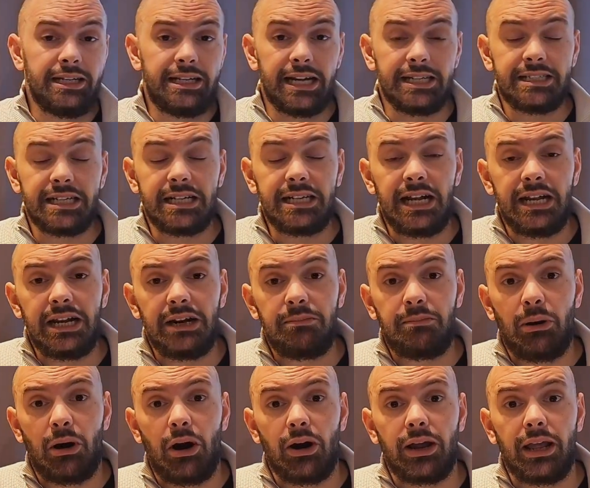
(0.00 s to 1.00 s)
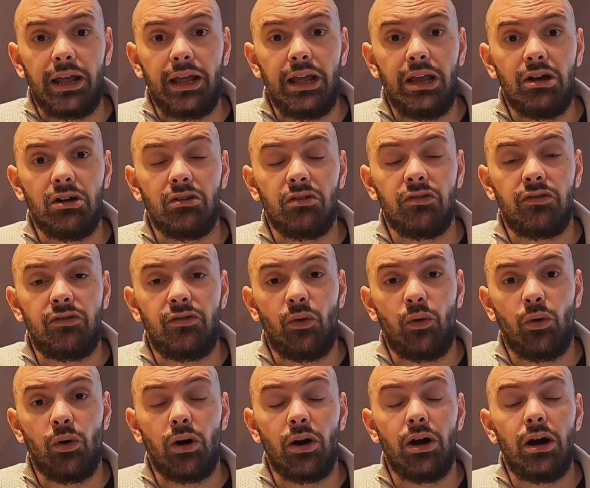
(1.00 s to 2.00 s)
designated parking here
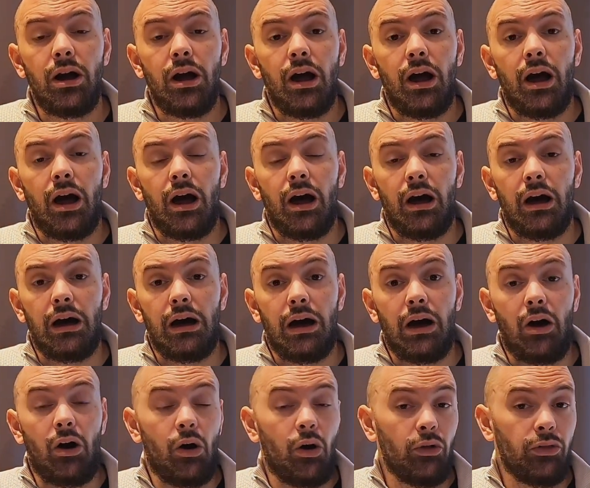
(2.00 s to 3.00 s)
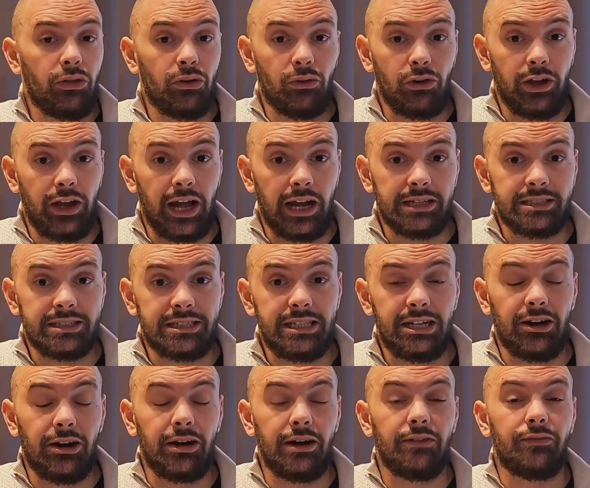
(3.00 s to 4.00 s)
for all the guests
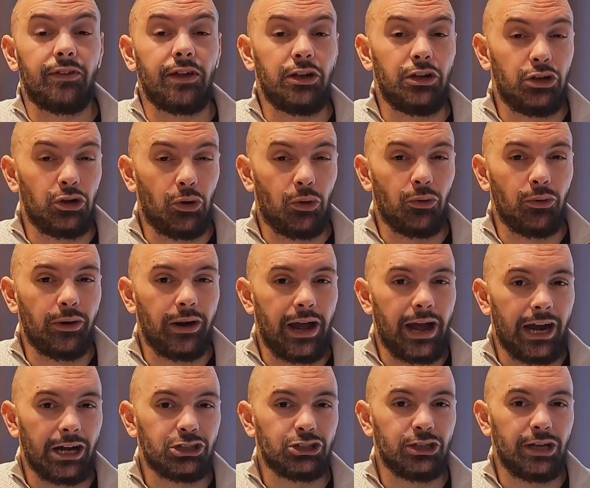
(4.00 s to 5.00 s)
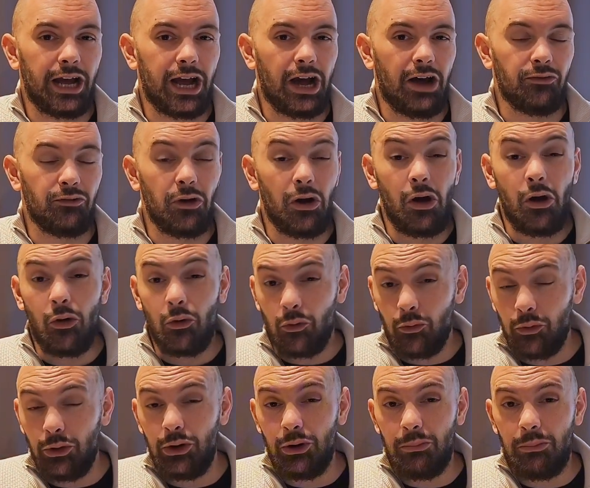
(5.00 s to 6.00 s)
here. And if they don't actually have
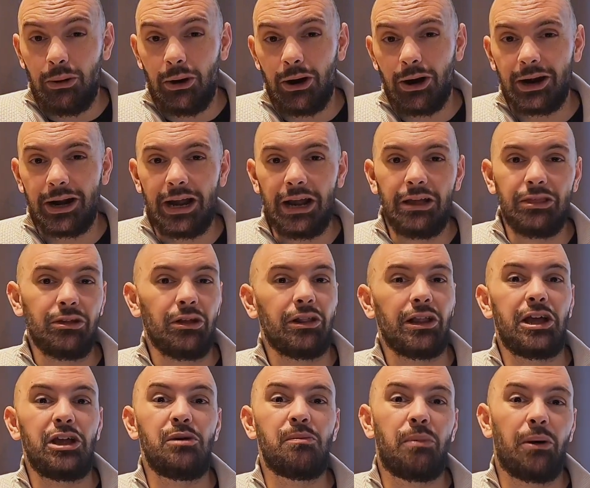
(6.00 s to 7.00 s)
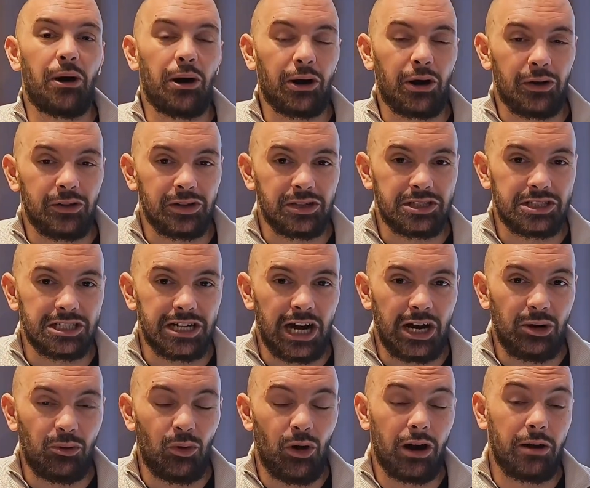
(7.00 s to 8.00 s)
real parking, they'll let you park on the
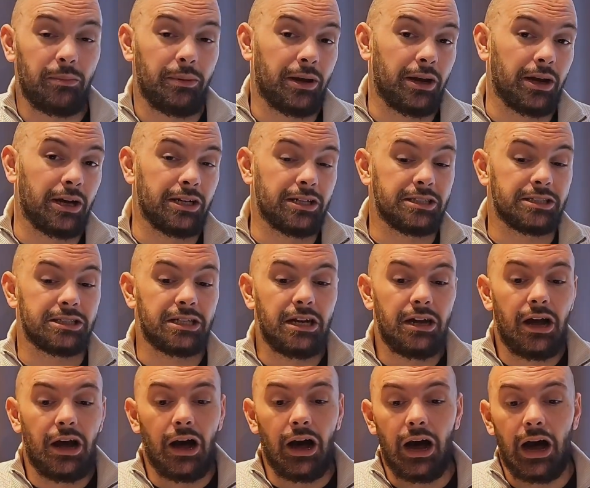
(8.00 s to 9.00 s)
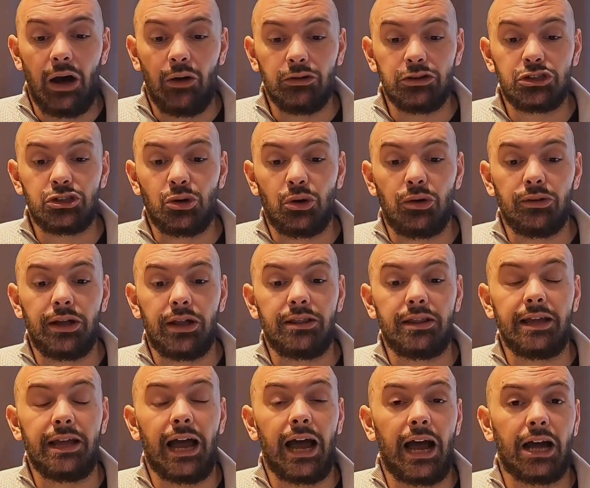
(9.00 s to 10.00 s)
sidewalk, because I was told that
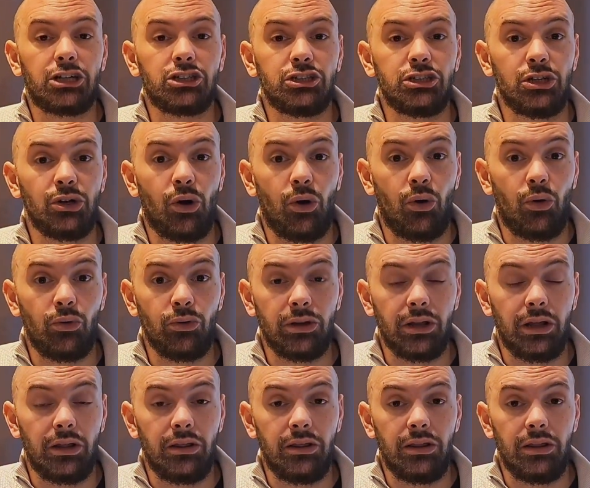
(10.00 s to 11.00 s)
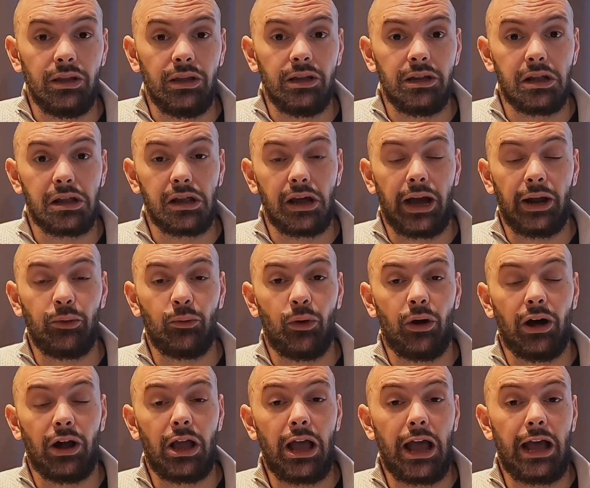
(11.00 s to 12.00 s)
they actually own the
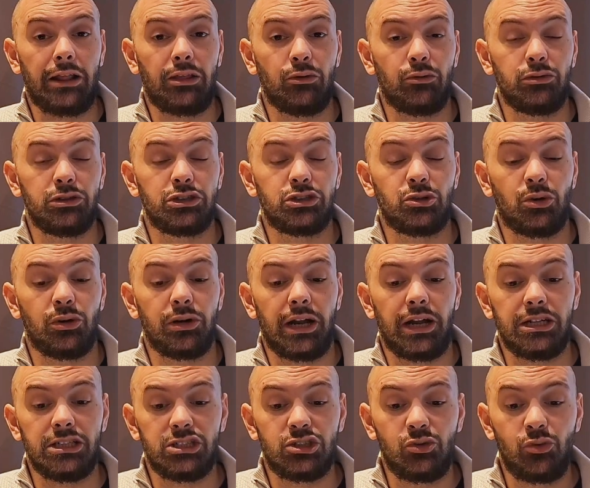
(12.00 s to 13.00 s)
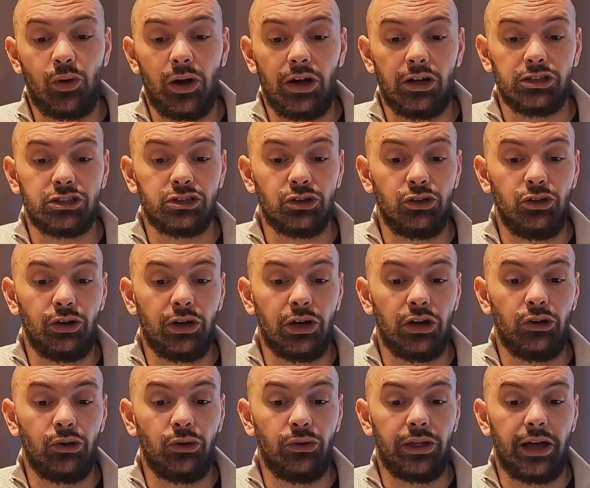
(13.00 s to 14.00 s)
sidewalk at the resort as well. So you
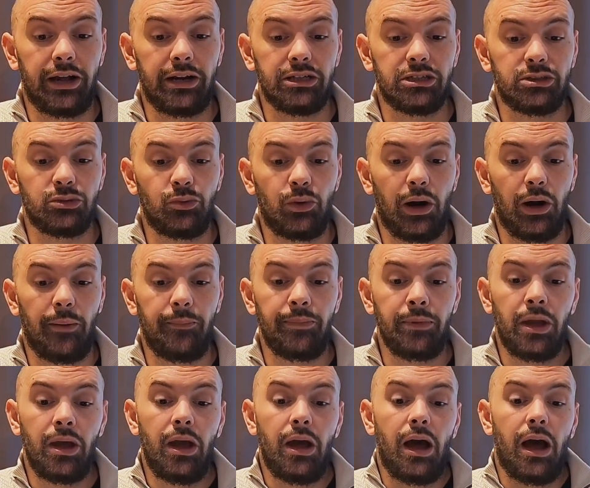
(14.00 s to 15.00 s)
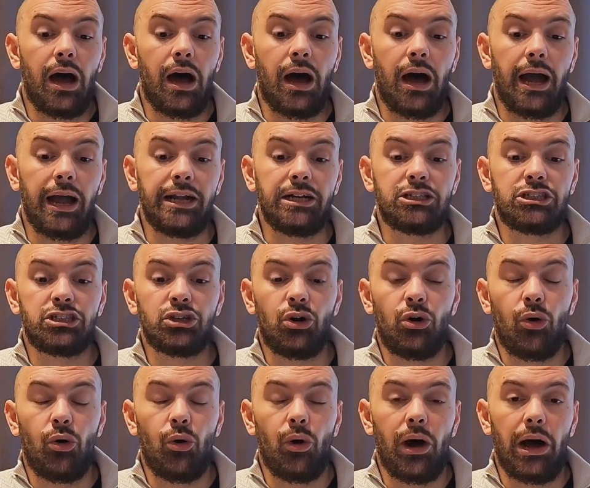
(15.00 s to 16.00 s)
can do that as well. And
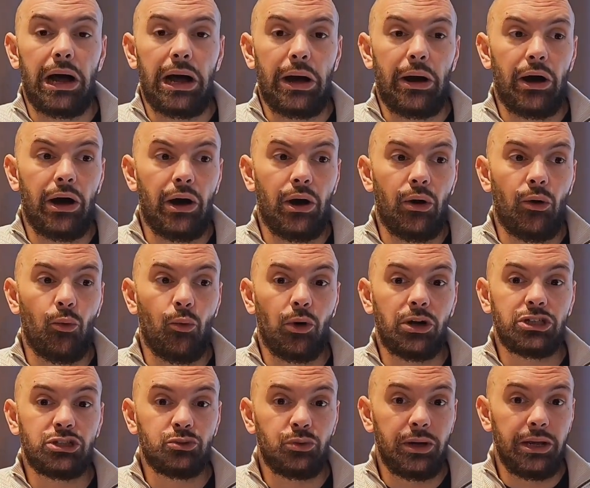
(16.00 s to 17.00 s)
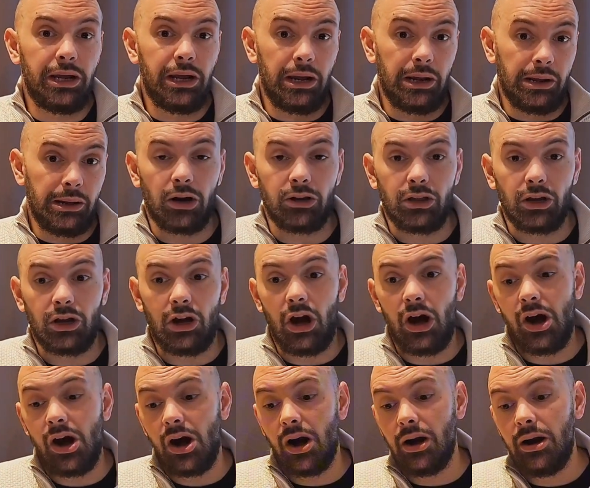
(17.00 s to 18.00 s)
so once we parked the
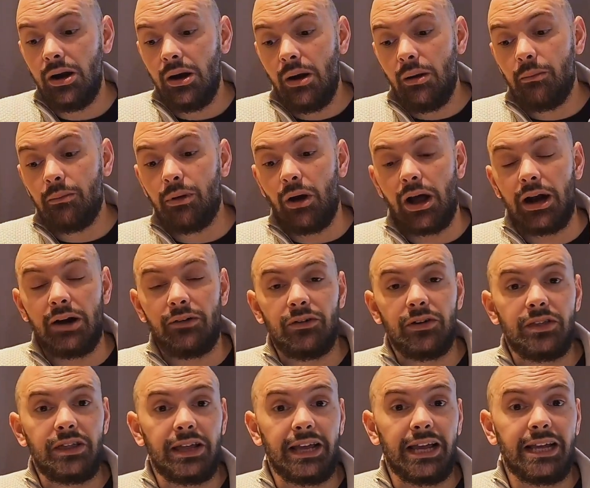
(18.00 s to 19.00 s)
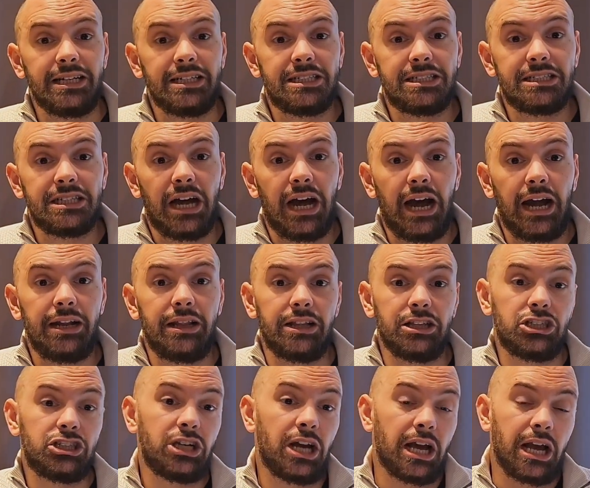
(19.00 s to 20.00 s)
car, brought everything inside,
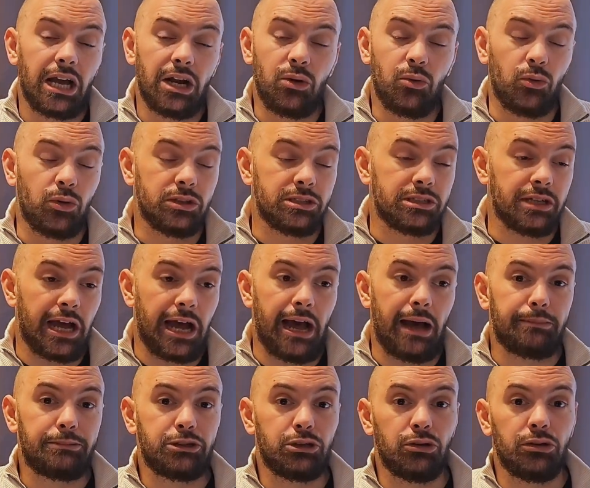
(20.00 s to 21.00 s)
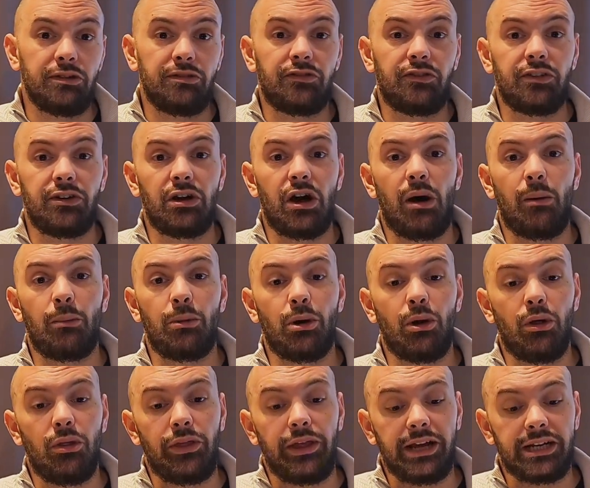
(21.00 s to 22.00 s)
the check-in was absolutely
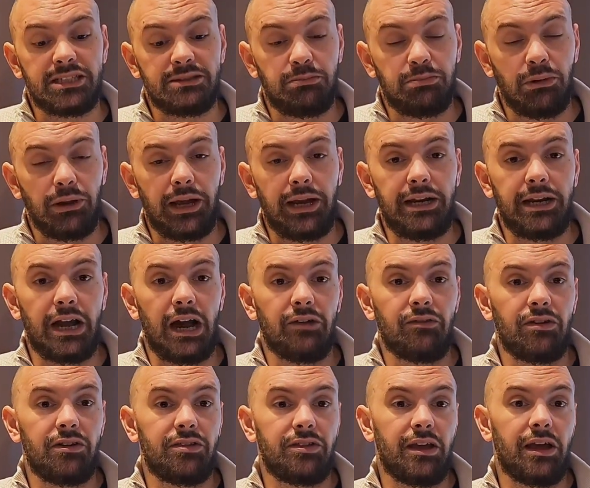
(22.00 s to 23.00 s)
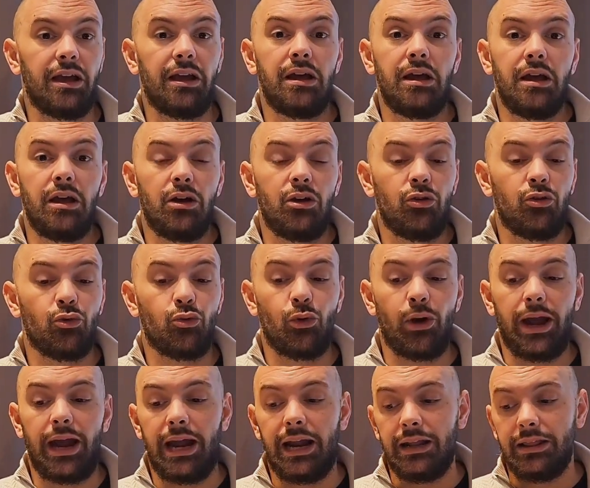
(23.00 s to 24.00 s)
phenomenal. They explained everything
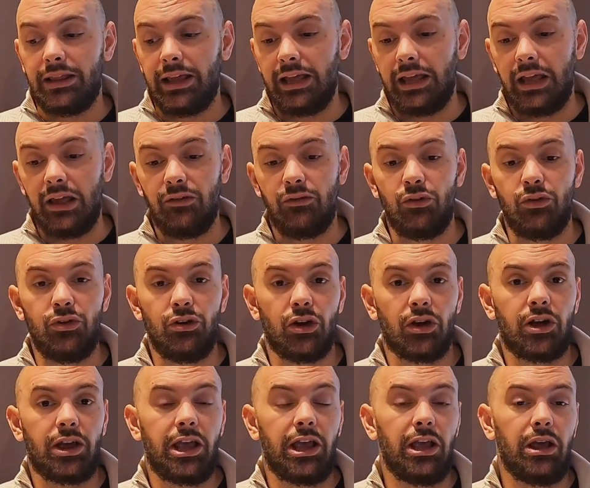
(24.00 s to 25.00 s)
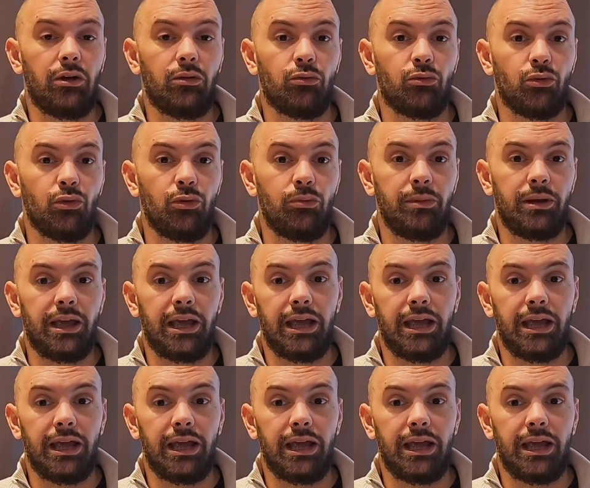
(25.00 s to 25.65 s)
great. They gave you your room